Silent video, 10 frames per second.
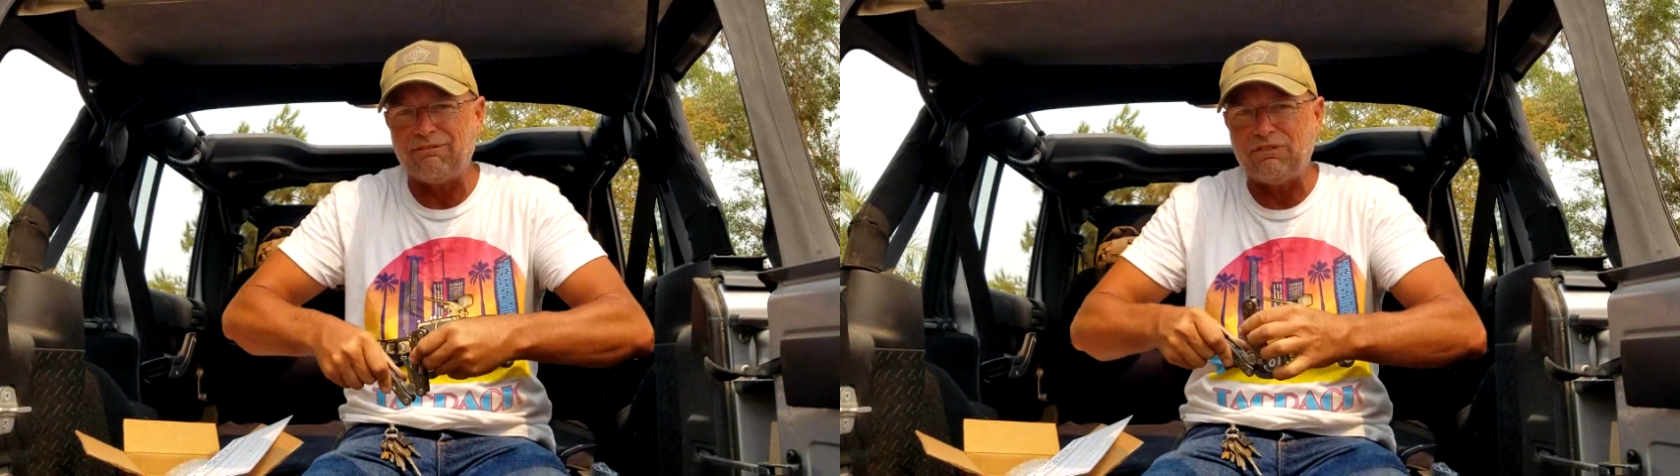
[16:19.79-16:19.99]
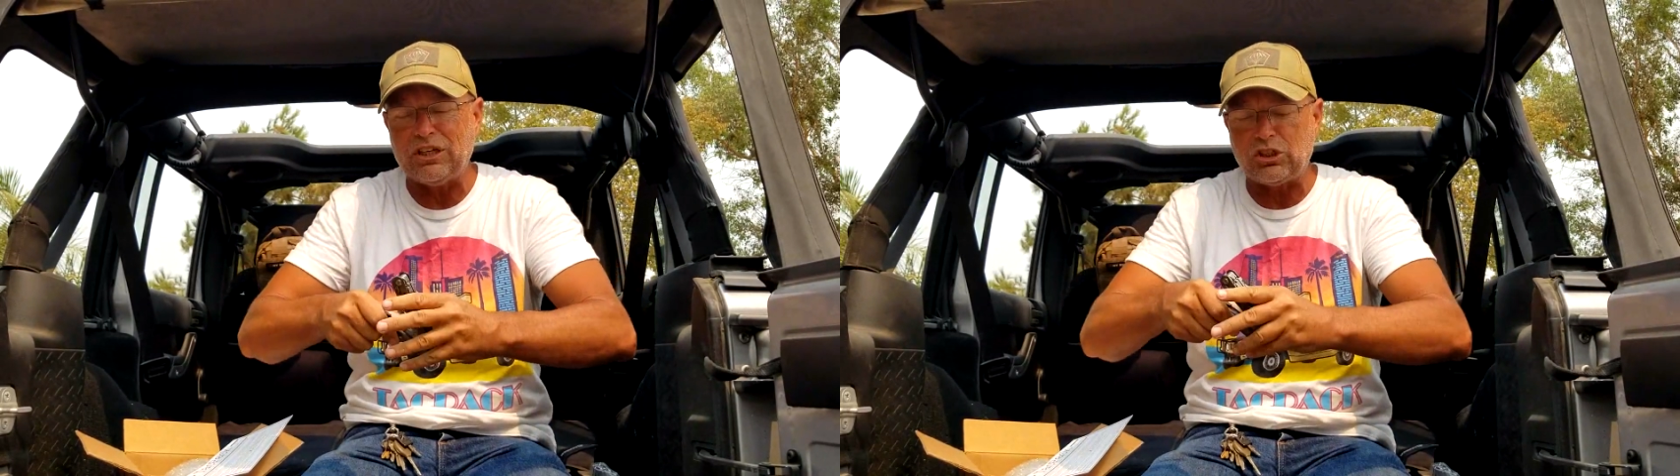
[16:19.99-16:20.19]

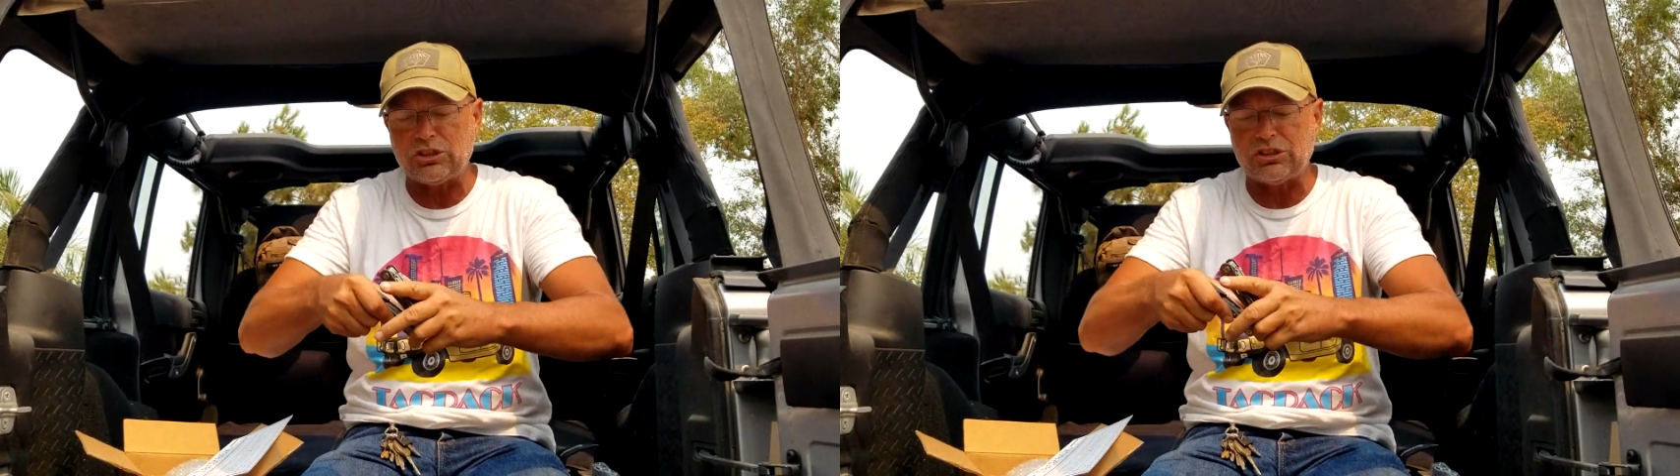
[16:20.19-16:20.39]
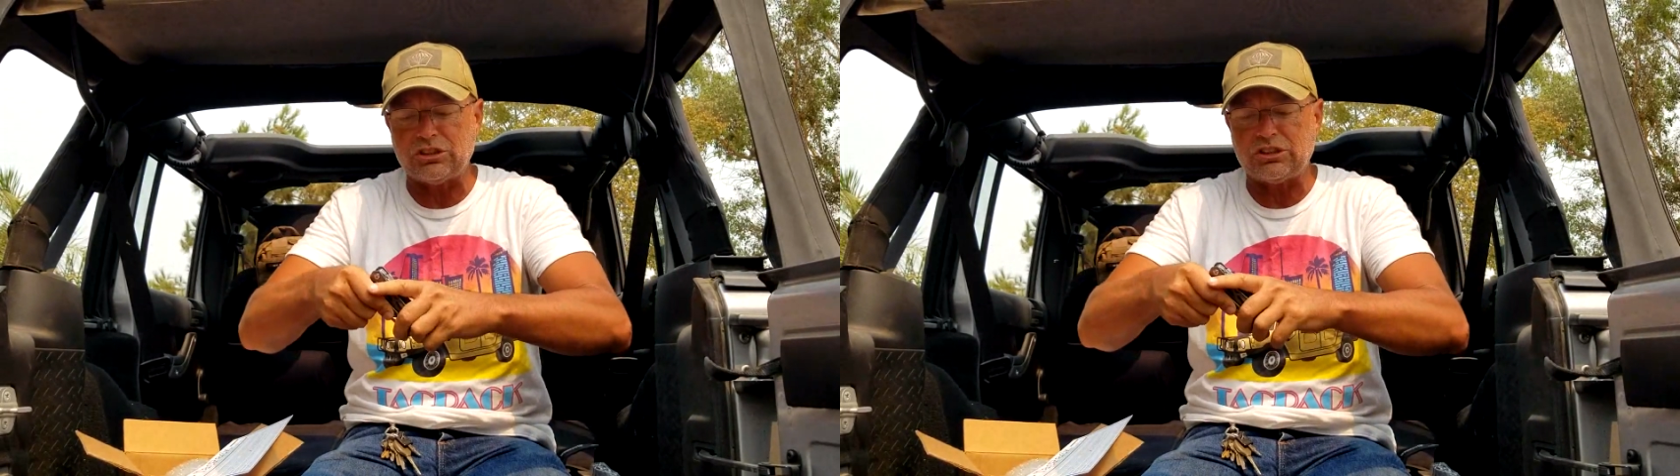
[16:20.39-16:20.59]

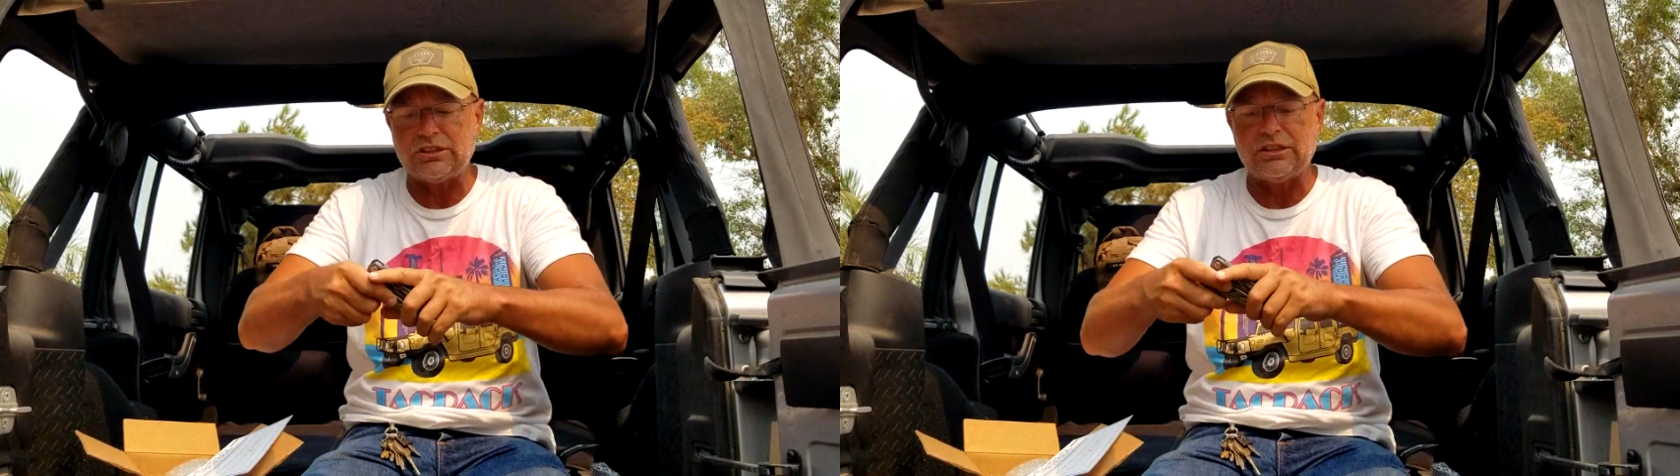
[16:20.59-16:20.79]
features.